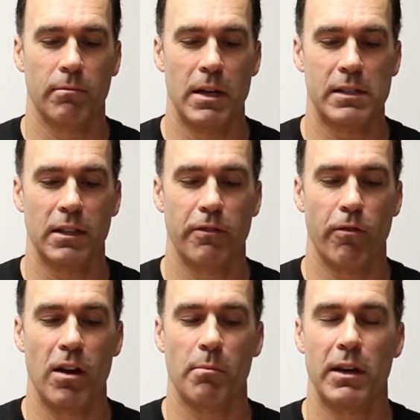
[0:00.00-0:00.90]
basically
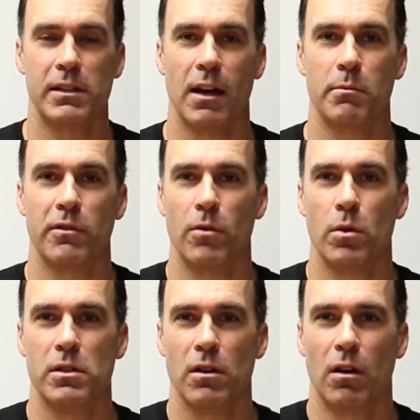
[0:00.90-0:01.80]
free up my time to
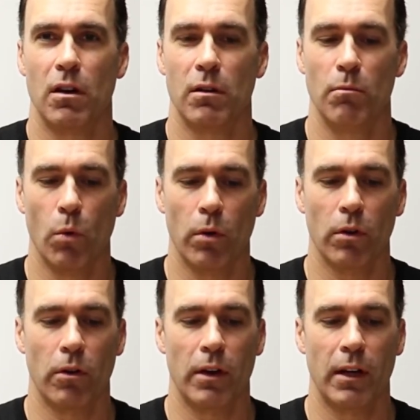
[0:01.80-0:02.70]
focus on more
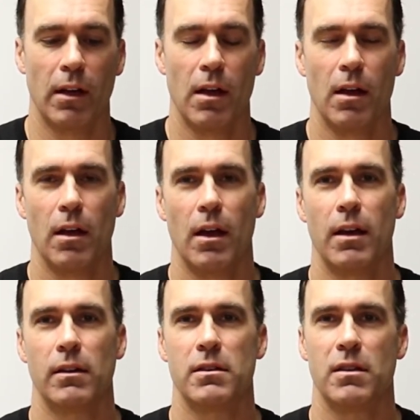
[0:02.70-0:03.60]
learning
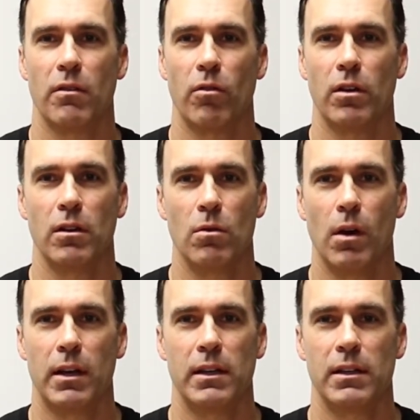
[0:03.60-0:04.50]
and discovering new
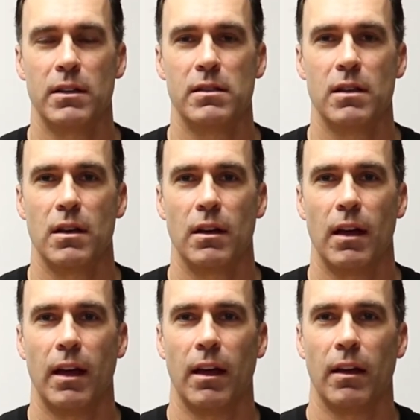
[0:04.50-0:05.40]
ideas
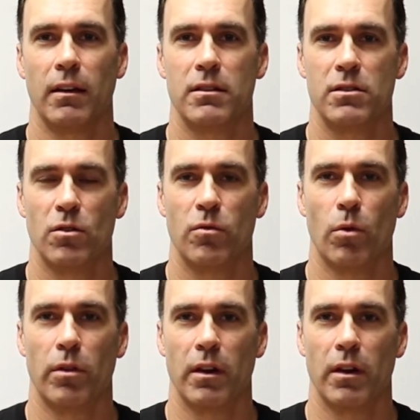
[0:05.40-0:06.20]
and so forth.